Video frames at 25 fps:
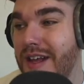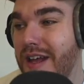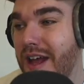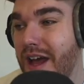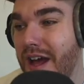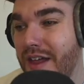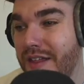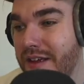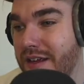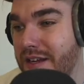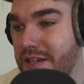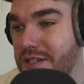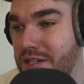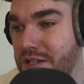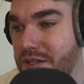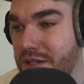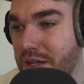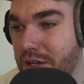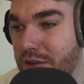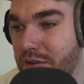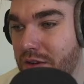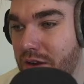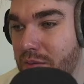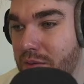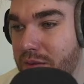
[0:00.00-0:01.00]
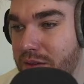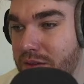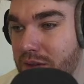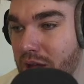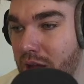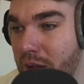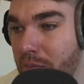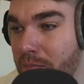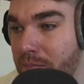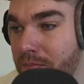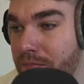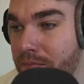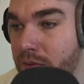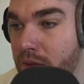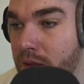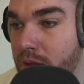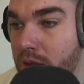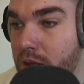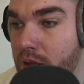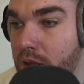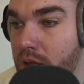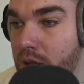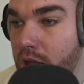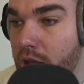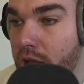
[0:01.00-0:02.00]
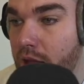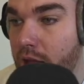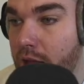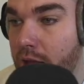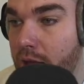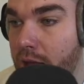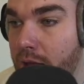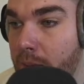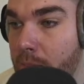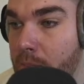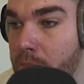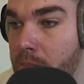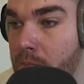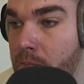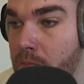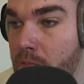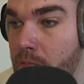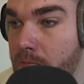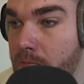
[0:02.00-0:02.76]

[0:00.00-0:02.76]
I think it's just incredibly dumb. Love